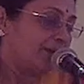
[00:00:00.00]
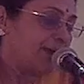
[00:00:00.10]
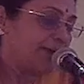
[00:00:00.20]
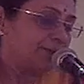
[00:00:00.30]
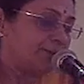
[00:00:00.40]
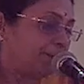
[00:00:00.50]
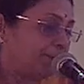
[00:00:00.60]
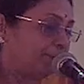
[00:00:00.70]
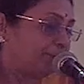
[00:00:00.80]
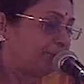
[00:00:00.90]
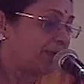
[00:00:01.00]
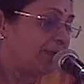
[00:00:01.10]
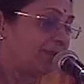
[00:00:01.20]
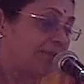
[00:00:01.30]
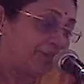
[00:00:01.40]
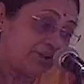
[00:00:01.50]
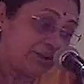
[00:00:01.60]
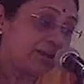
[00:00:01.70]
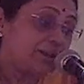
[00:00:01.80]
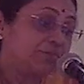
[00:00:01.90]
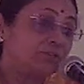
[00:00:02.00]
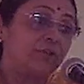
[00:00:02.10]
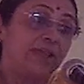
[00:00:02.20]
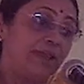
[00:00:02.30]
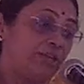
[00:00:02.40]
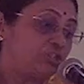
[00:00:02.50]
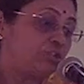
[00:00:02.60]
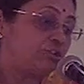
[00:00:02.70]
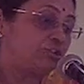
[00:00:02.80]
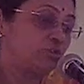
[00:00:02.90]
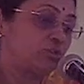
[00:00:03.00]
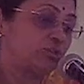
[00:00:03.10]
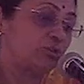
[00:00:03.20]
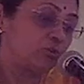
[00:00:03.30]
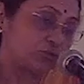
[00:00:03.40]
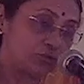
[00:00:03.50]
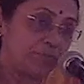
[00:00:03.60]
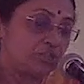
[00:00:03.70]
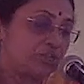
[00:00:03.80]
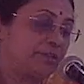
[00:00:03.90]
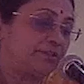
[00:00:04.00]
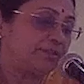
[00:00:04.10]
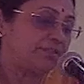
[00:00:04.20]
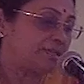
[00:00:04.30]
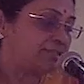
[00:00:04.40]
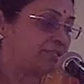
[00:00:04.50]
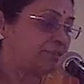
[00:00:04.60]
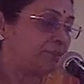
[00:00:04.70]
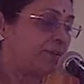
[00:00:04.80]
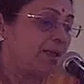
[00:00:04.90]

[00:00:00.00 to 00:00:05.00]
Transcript: And Devanagarams or ancient towns are also mentioned in the text as